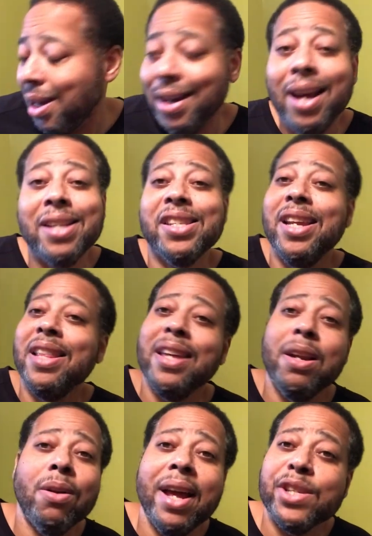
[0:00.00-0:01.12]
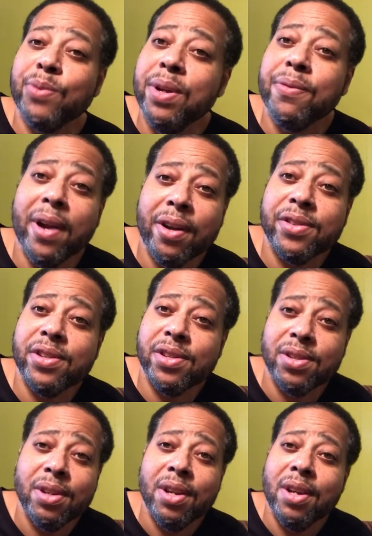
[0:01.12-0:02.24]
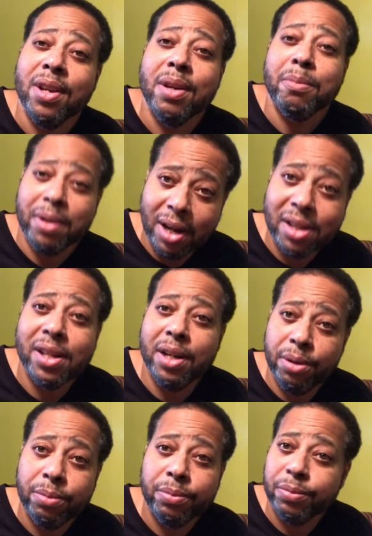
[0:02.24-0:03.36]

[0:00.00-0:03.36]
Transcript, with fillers: Not saying that they don't like sweet fragrances because they do.